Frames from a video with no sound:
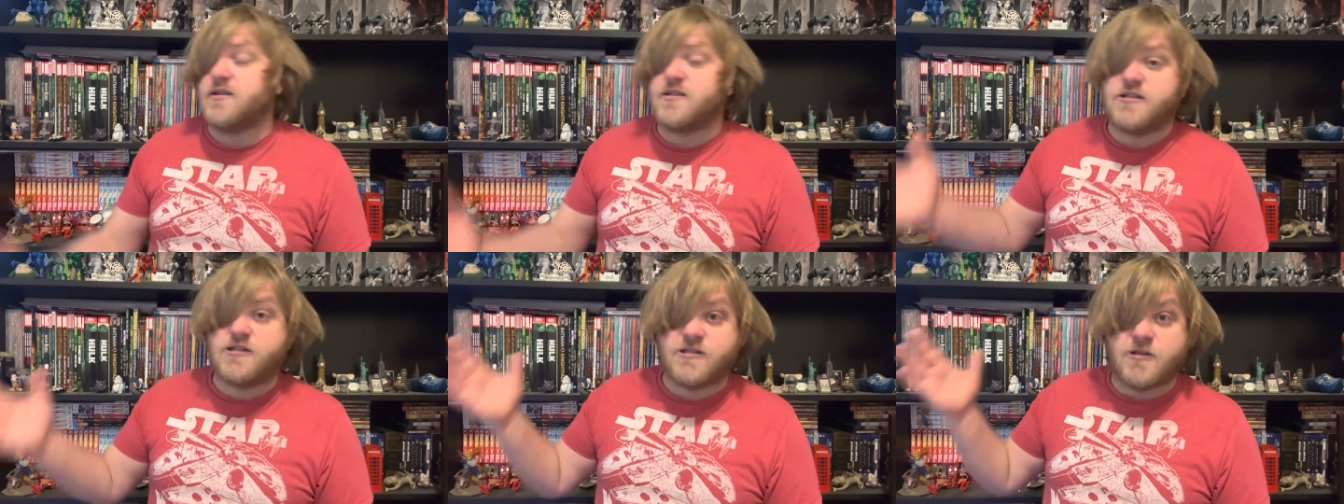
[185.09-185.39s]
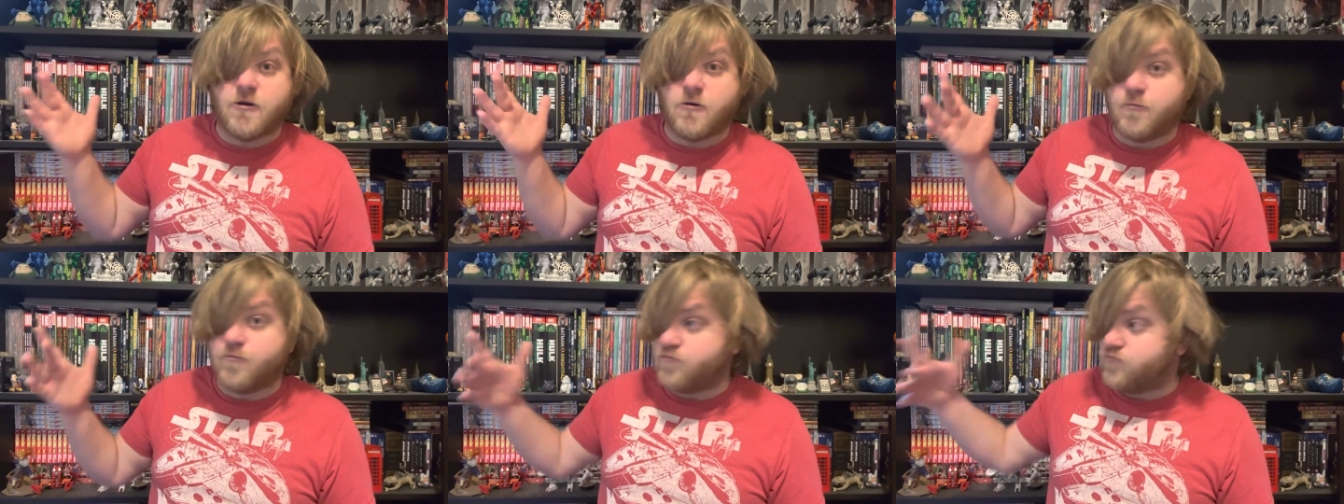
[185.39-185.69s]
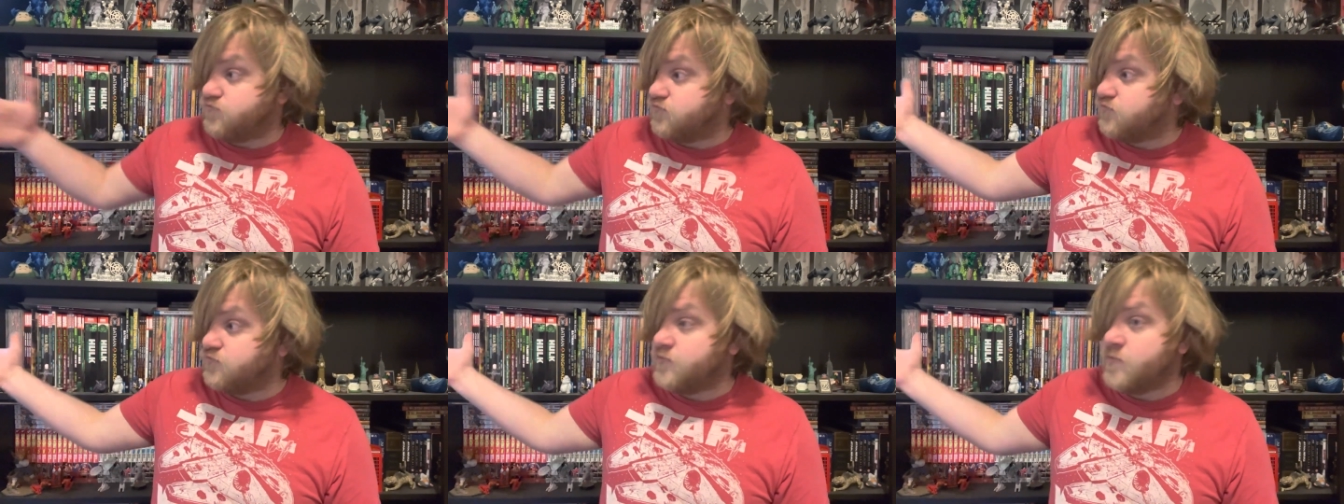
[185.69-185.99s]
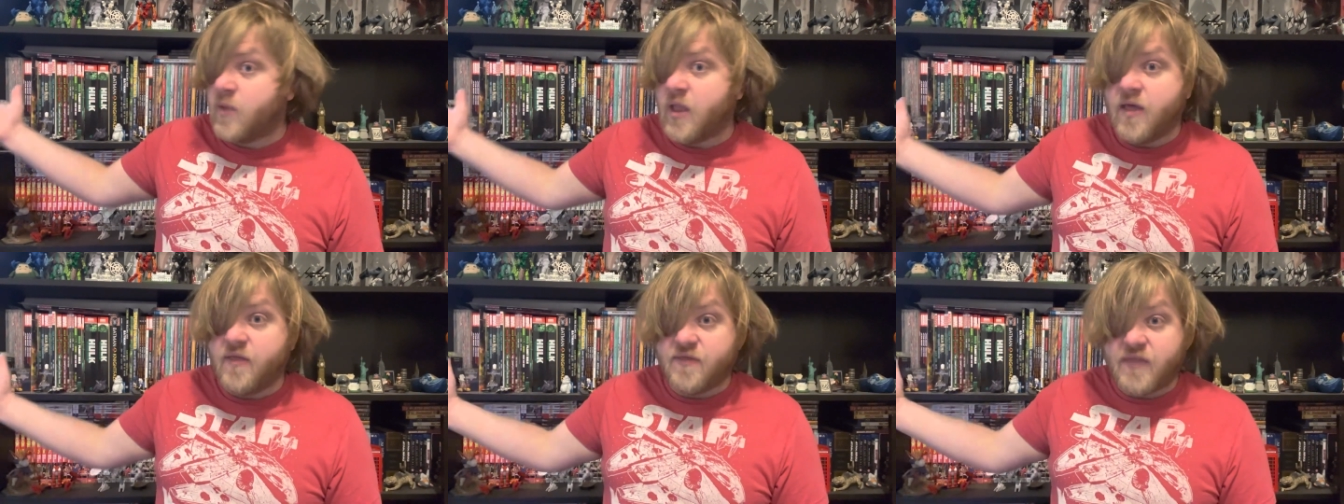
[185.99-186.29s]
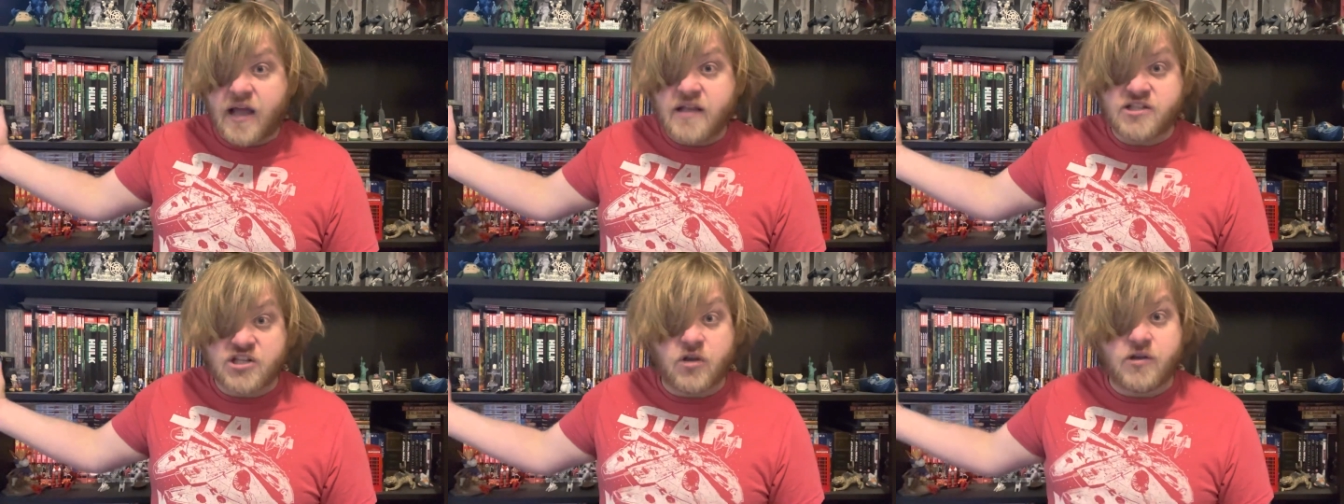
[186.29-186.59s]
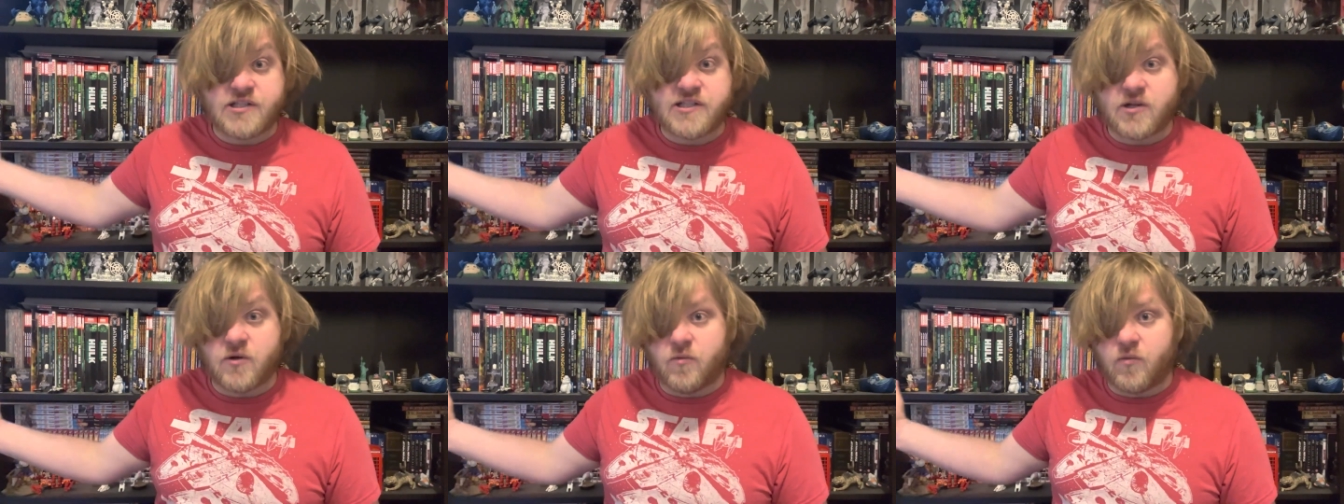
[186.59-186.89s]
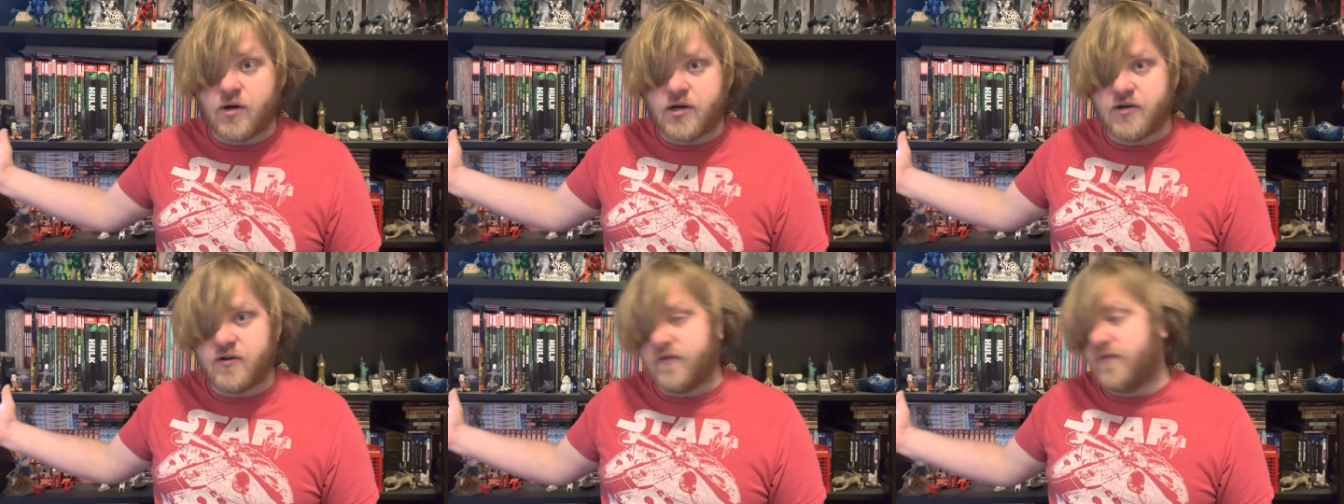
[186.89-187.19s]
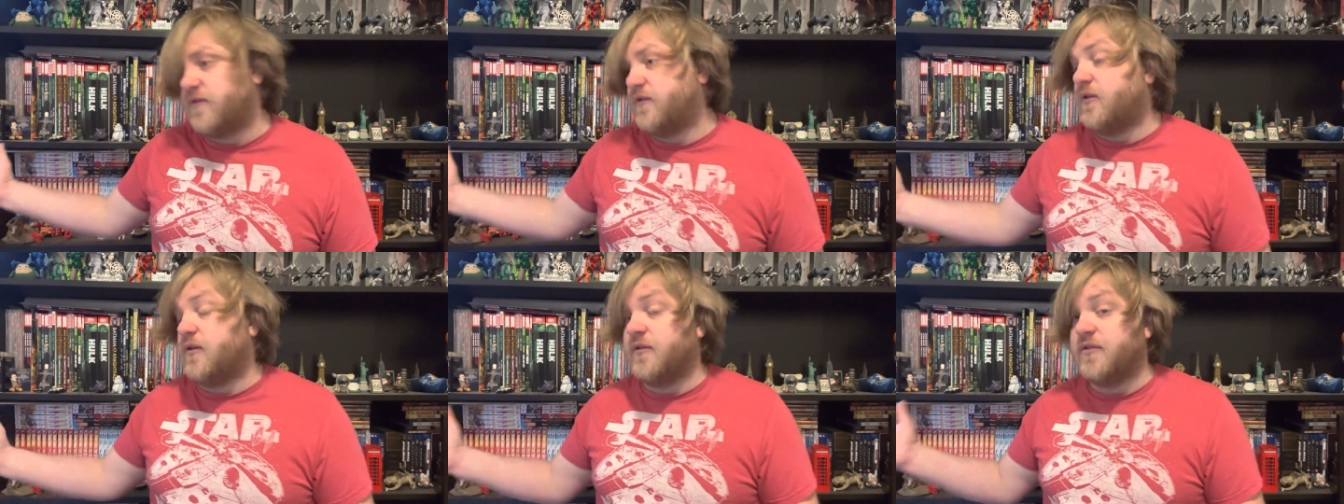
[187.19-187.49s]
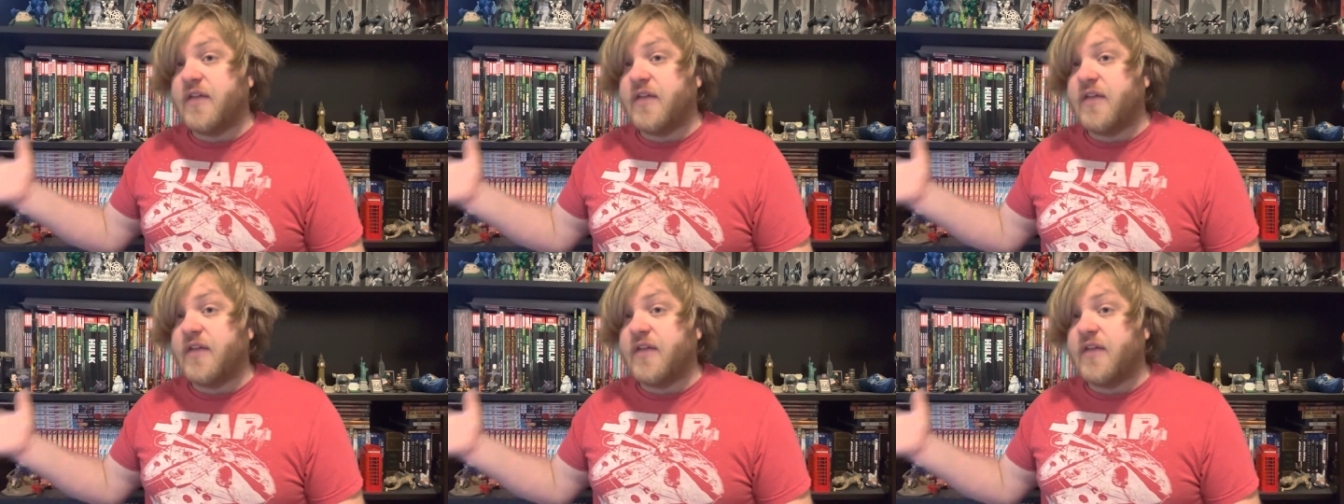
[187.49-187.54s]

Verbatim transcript: So that's also wonderful.